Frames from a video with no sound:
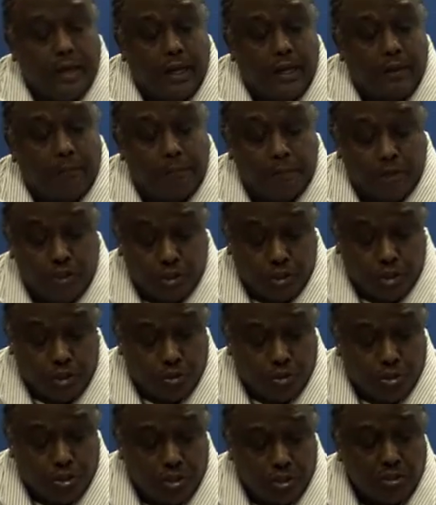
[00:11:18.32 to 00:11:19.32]
and
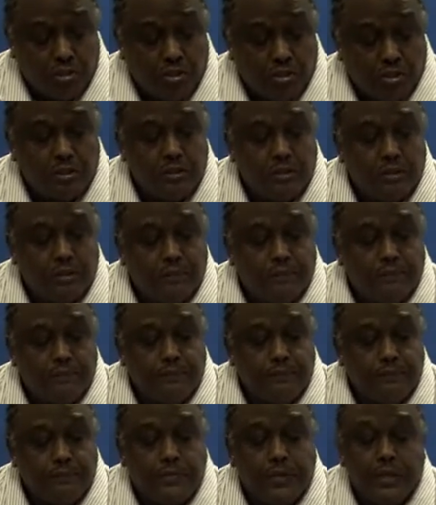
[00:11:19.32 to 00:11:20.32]
persecution,
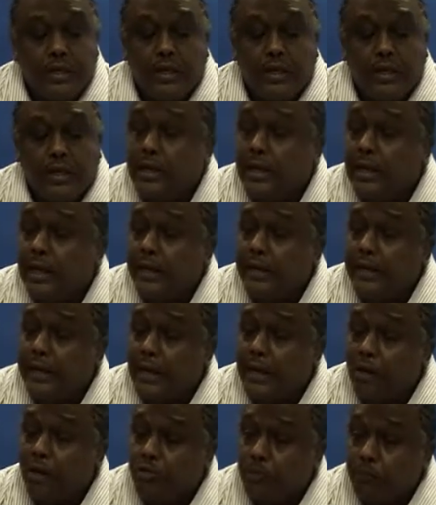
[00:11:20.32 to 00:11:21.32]
and
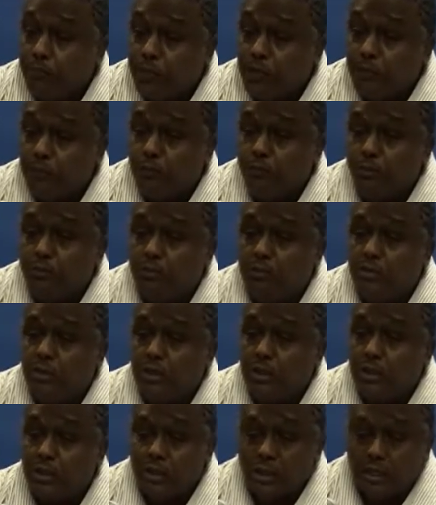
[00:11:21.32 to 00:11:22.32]
how the
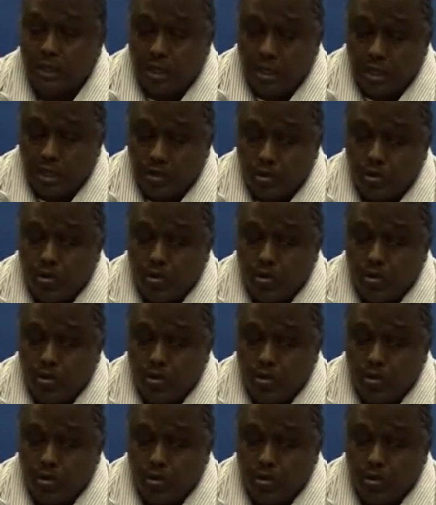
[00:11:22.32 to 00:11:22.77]
people are